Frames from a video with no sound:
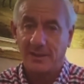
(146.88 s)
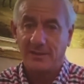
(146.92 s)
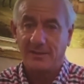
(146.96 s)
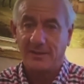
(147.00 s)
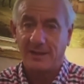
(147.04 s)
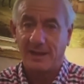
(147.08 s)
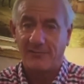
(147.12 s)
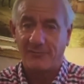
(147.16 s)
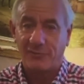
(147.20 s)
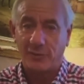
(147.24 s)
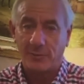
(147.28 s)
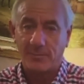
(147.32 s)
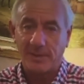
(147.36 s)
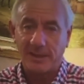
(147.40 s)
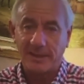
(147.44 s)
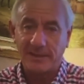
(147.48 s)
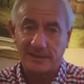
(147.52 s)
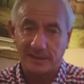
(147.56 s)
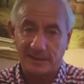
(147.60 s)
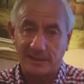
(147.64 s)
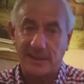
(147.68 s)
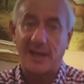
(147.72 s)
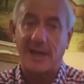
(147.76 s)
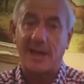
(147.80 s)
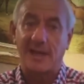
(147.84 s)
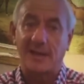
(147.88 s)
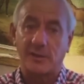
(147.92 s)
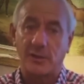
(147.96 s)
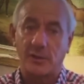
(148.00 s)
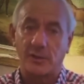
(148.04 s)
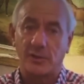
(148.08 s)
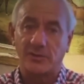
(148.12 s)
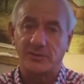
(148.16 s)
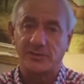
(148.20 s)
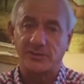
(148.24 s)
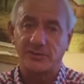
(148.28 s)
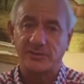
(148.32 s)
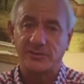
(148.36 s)
Then for me, the dark
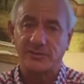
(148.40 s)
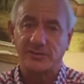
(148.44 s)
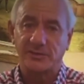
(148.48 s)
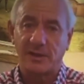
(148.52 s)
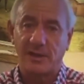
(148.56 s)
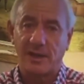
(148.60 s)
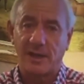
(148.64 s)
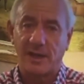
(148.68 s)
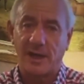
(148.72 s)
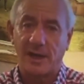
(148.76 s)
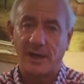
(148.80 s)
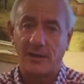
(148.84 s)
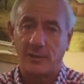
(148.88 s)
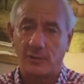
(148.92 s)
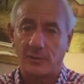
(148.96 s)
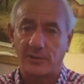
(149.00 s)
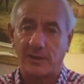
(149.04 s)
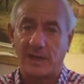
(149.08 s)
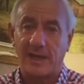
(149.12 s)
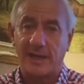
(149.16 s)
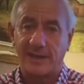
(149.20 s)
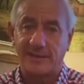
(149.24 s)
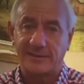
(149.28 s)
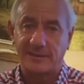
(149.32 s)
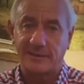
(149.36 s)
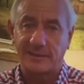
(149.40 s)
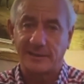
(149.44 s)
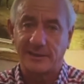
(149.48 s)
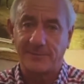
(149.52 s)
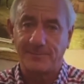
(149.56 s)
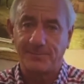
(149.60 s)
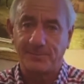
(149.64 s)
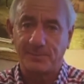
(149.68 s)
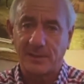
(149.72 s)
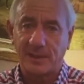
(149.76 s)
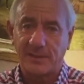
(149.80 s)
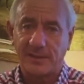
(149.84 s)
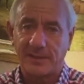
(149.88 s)
horses, I look at
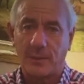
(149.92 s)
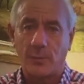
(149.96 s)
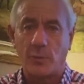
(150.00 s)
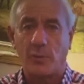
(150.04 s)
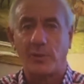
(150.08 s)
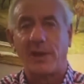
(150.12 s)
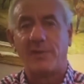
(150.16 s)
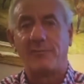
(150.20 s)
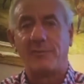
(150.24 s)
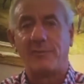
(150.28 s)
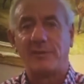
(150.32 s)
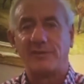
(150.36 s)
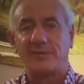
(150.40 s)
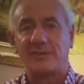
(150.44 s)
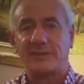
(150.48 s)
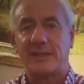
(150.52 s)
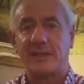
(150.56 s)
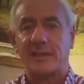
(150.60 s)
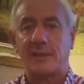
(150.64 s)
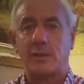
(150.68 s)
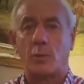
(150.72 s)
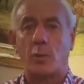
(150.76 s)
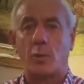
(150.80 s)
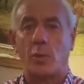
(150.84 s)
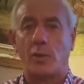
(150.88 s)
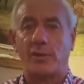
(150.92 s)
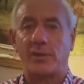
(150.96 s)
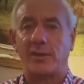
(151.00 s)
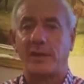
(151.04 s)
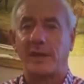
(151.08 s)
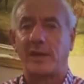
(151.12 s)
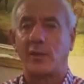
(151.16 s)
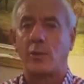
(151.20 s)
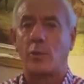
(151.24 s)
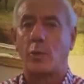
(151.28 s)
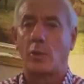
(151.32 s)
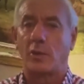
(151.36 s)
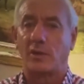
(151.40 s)
Italy. They won every single one of
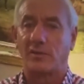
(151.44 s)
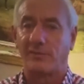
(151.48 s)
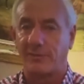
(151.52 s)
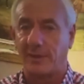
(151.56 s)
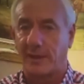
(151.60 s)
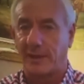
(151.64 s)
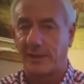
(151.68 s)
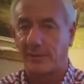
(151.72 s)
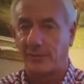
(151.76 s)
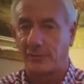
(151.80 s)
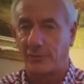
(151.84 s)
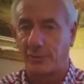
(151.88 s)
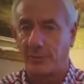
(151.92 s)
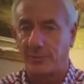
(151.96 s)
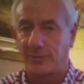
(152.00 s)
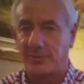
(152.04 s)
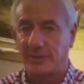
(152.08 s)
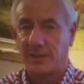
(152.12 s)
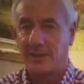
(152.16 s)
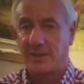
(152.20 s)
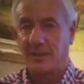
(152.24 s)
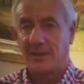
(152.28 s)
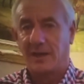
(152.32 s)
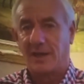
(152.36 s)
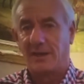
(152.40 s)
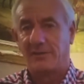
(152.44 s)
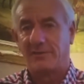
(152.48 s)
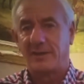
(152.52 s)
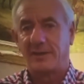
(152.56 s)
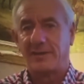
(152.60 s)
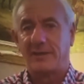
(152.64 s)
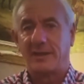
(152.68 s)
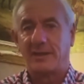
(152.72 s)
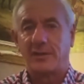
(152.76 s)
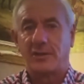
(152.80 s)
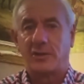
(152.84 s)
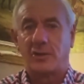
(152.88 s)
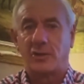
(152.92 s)
their qualifying groups. I think
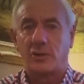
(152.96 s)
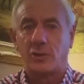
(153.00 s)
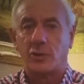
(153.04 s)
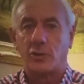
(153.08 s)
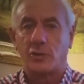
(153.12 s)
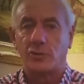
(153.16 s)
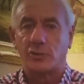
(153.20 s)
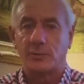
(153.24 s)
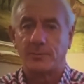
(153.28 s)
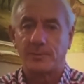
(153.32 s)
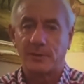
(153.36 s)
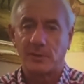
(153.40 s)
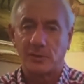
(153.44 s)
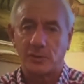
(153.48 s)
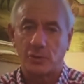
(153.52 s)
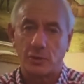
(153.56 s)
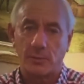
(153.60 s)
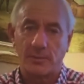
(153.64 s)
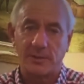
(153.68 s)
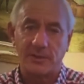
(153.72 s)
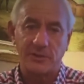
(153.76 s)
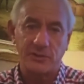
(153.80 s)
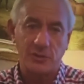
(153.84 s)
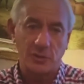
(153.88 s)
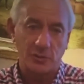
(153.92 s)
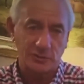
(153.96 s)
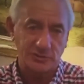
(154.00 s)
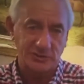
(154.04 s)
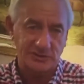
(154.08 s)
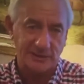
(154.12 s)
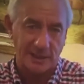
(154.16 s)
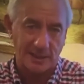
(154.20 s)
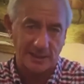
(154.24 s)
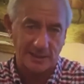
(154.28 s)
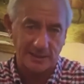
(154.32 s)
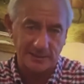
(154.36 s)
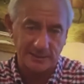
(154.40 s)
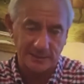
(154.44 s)
they've got a good up-and-coming young
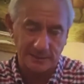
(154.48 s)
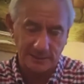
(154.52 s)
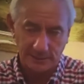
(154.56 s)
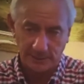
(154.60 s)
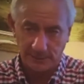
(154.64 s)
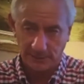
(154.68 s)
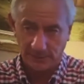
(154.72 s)
side.